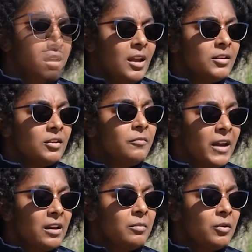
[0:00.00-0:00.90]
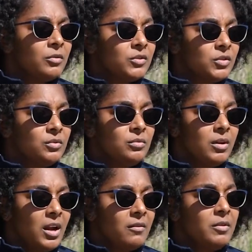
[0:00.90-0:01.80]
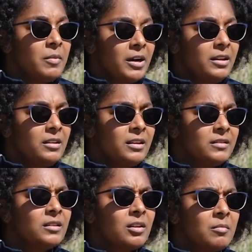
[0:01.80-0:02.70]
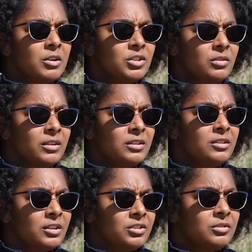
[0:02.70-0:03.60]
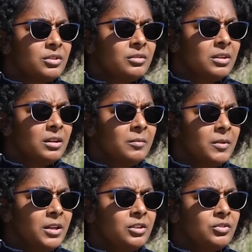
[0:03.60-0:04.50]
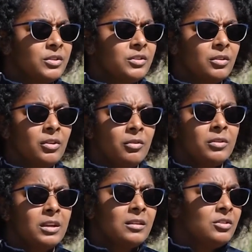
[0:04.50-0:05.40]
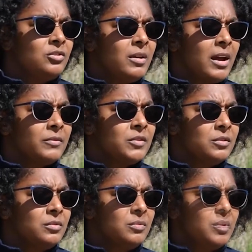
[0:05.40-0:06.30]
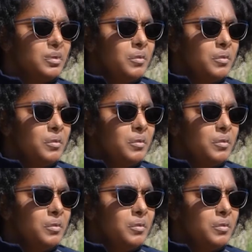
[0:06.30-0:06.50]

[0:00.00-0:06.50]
It's available to everybody that's in commercial and industrial uh, industry, so don't think that you have to